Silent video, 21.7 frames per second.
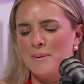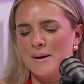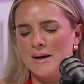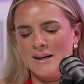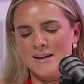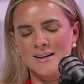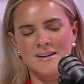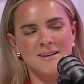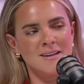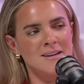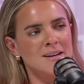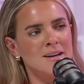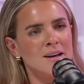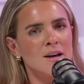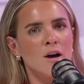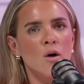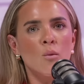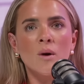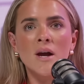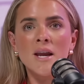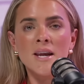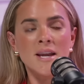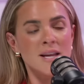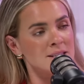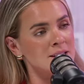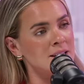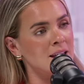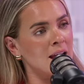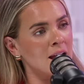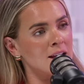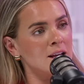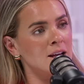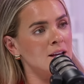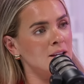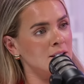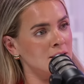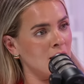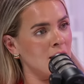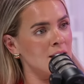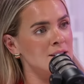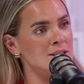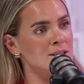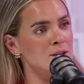but we need to get a
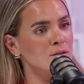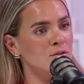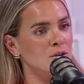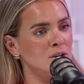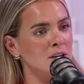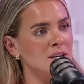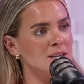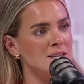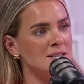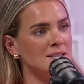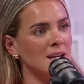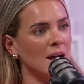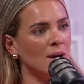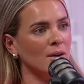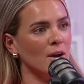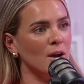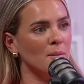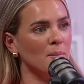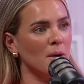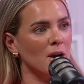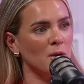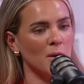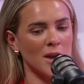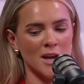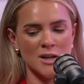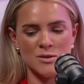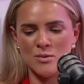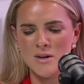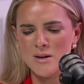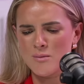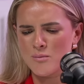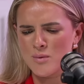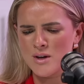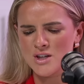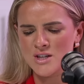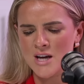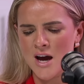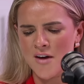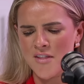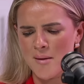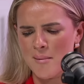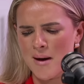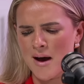nice Lovehoney discount code, by the way, because we, we
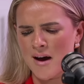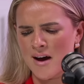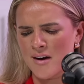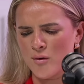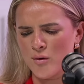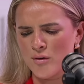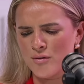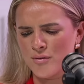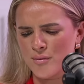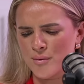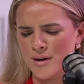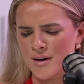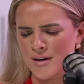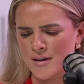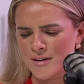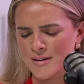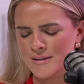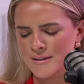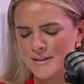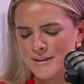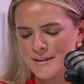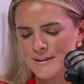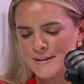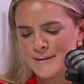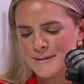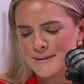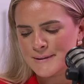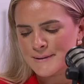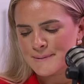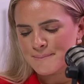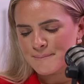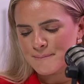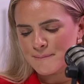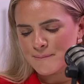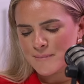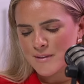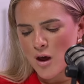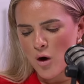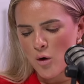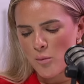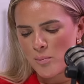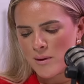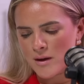shout them out an awful lot.
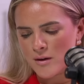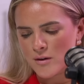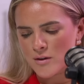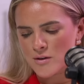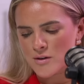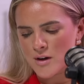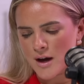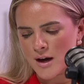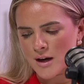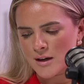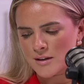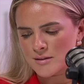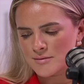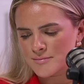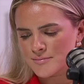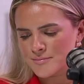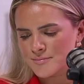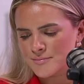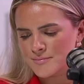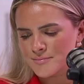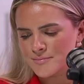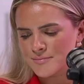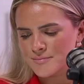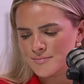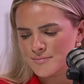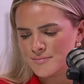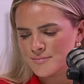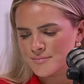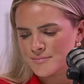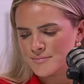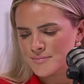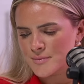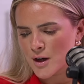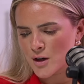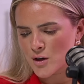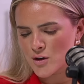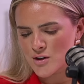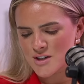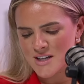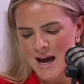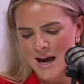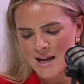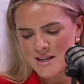That would be a good uh, a
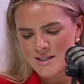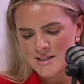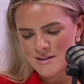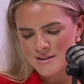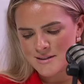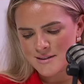good ad.